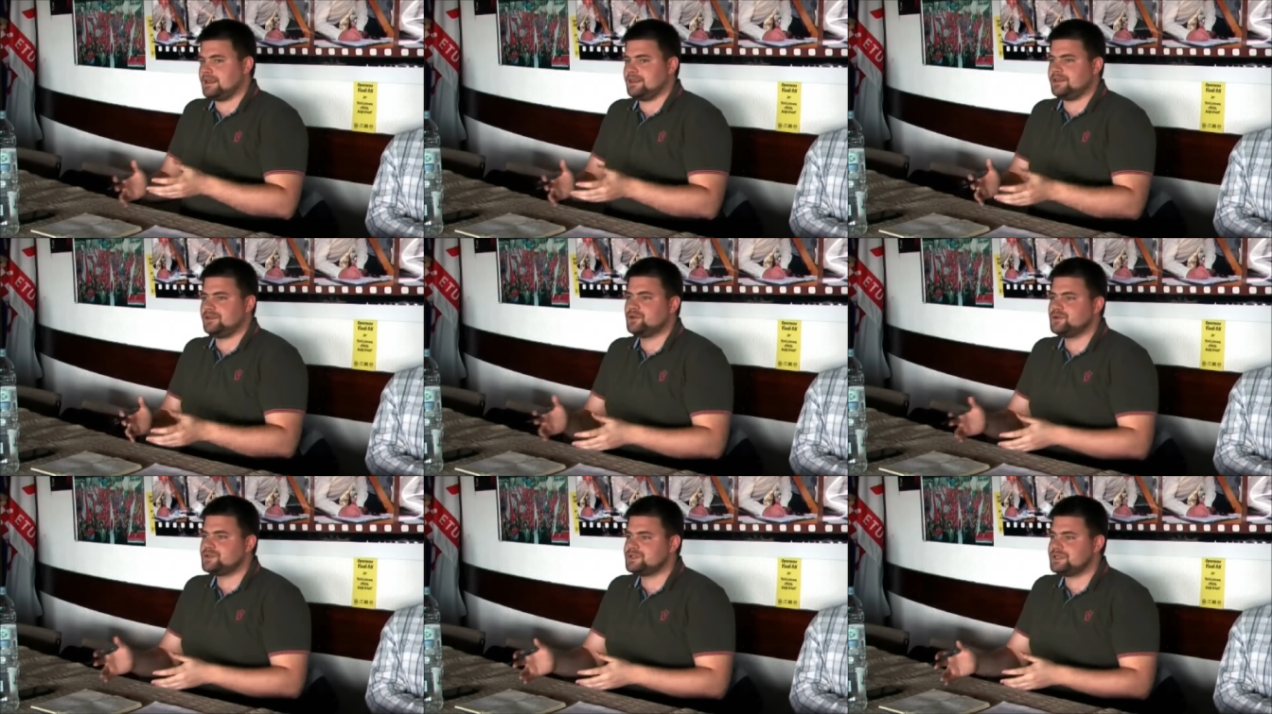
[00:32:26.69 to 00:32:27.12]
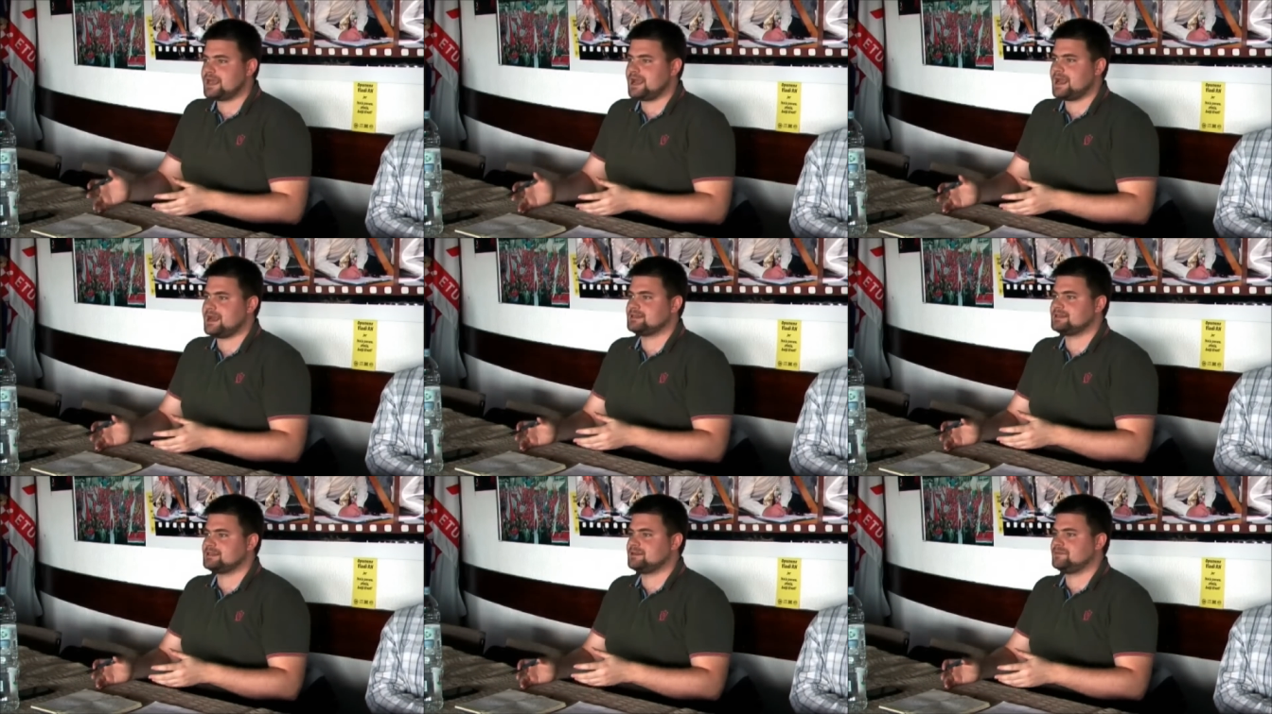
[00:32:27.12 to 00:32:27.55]

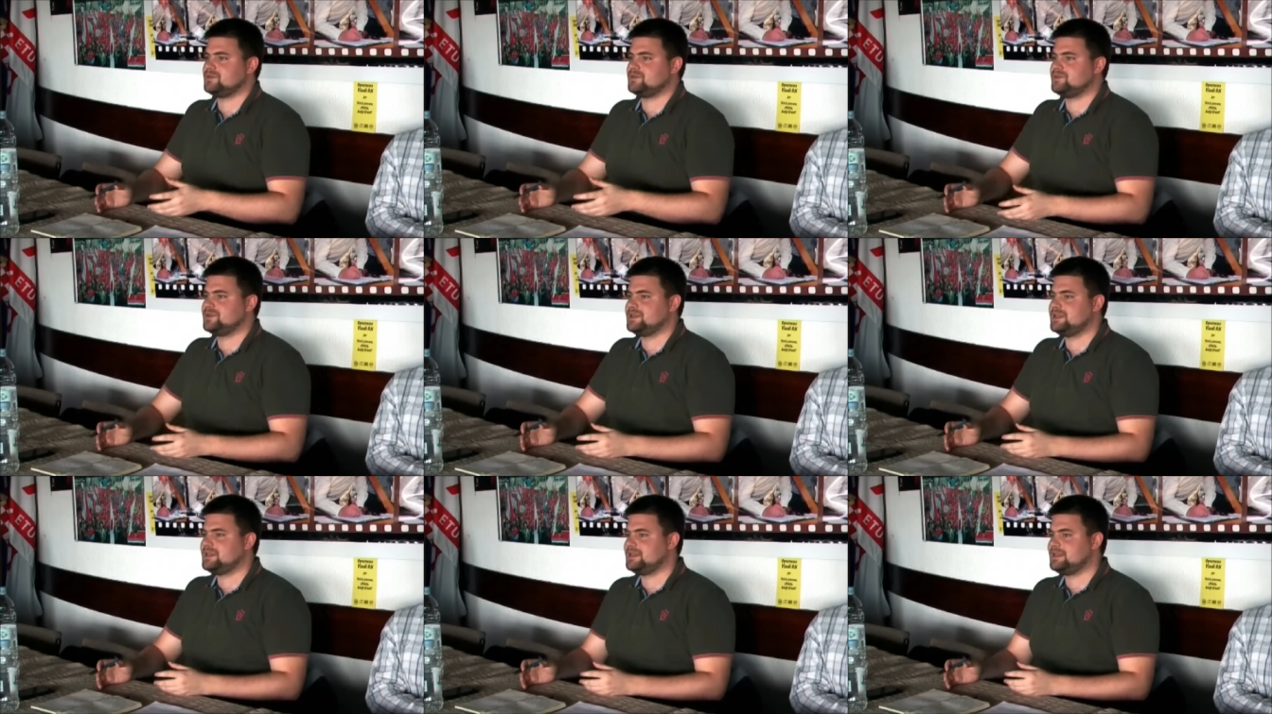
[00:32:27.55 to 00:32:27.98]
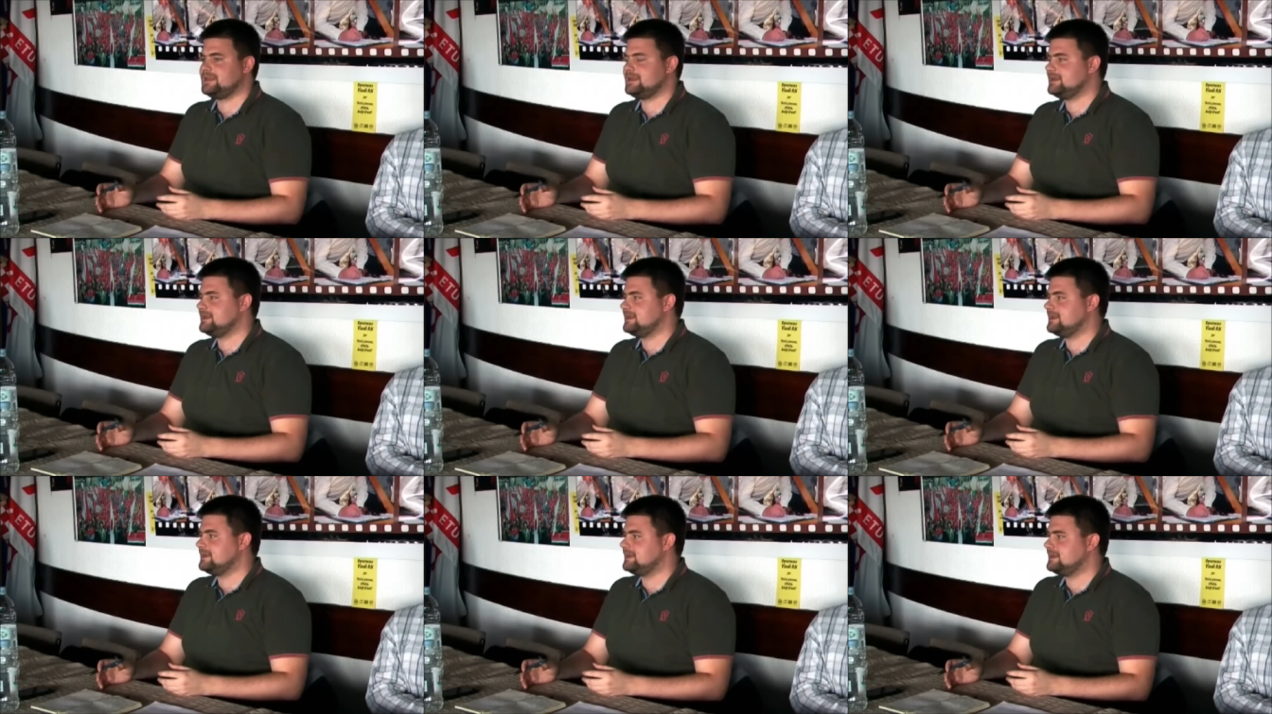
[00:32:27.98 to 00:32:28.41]
enthusiasm, to
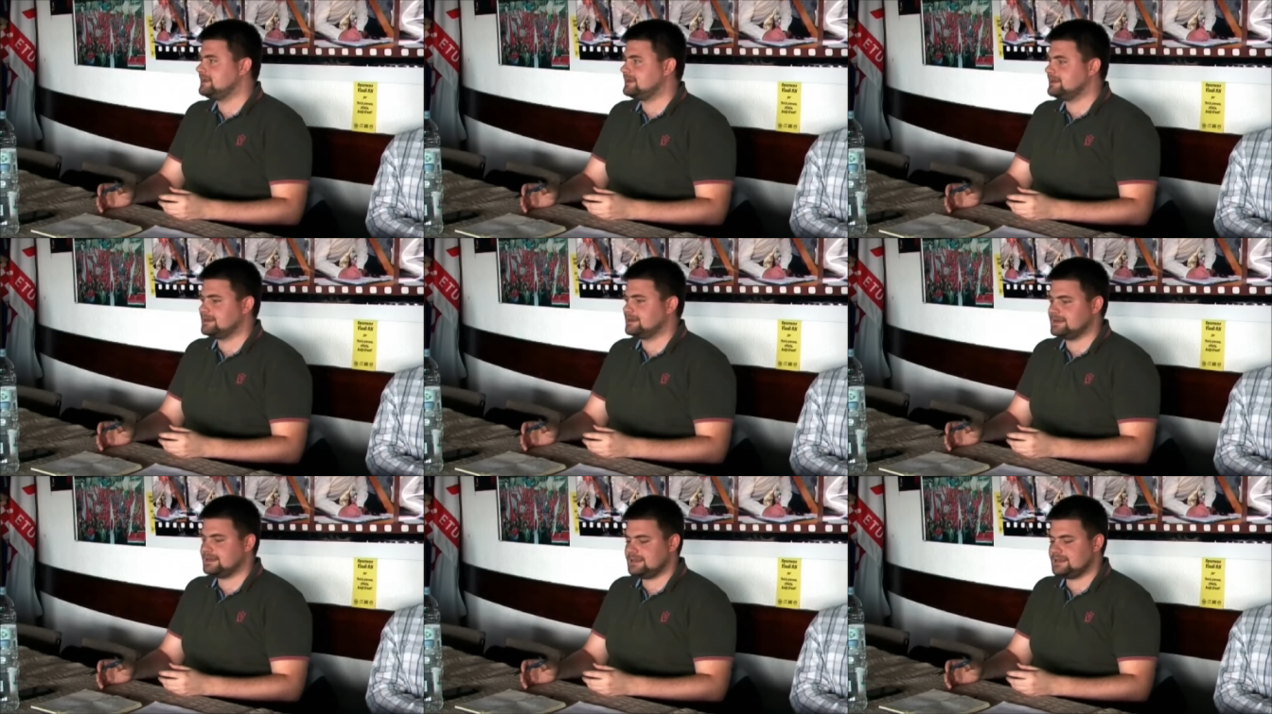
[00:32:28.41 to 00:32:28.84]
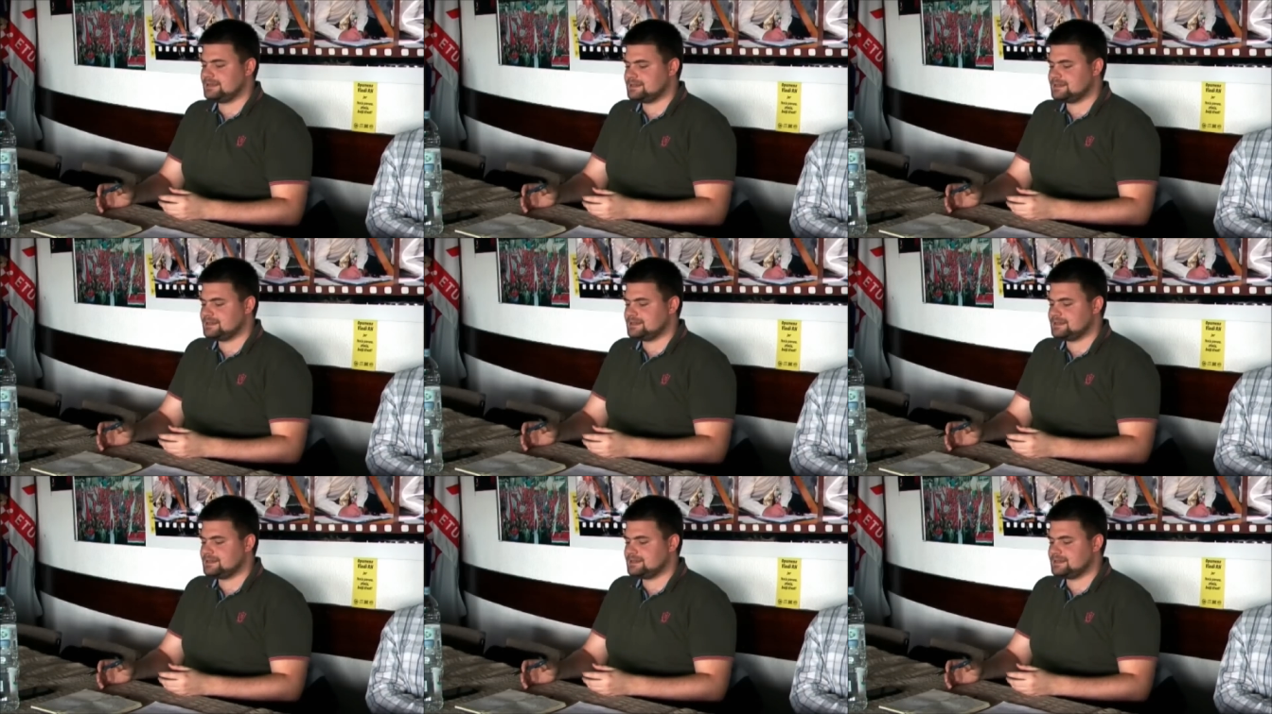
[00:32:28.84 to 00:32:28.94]
the uh,